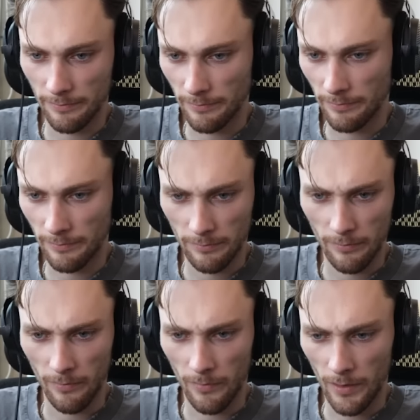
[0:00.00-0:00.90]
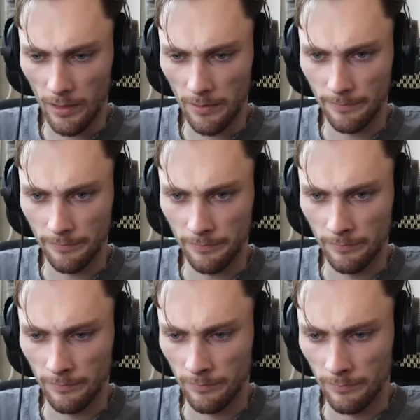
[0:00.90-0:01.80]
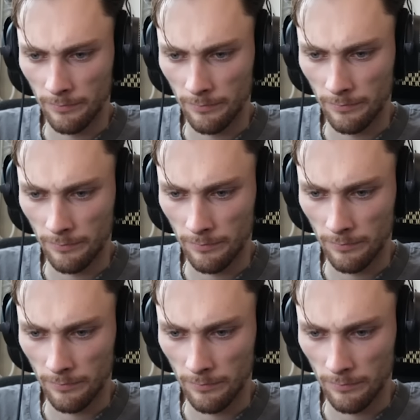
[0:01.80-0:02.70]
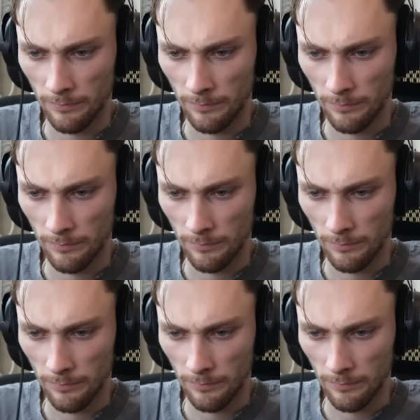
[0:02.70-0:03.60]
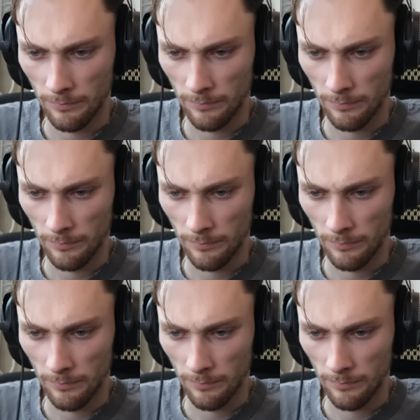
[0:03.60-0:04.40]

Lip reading: (silence)